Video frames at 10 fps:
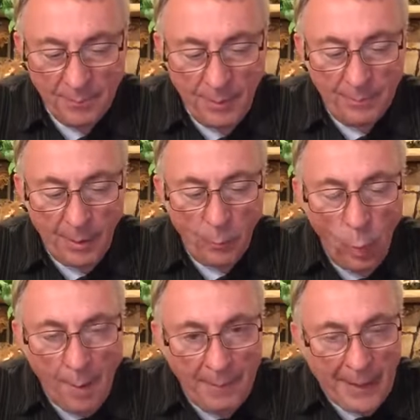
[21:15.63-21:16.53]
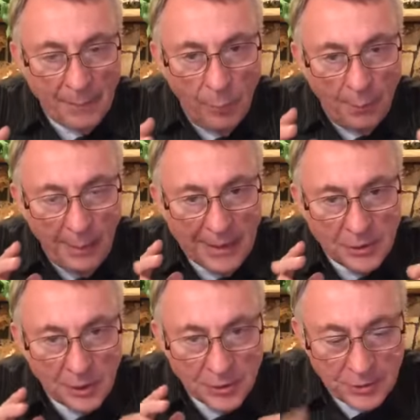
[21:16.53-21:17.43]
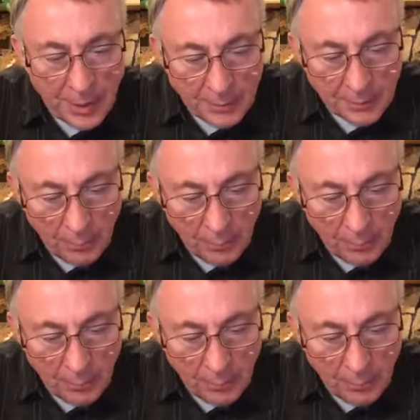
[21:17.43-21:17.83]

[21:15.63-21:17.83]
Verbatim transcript: But, but what, we, what, we under,